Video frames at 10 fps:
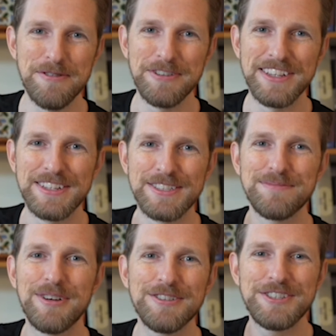within this
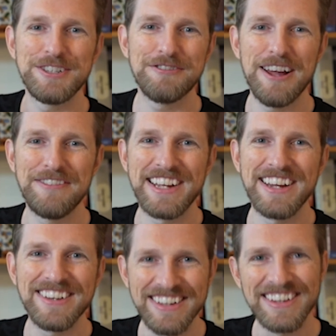small geographic
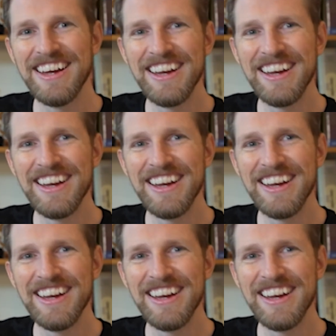area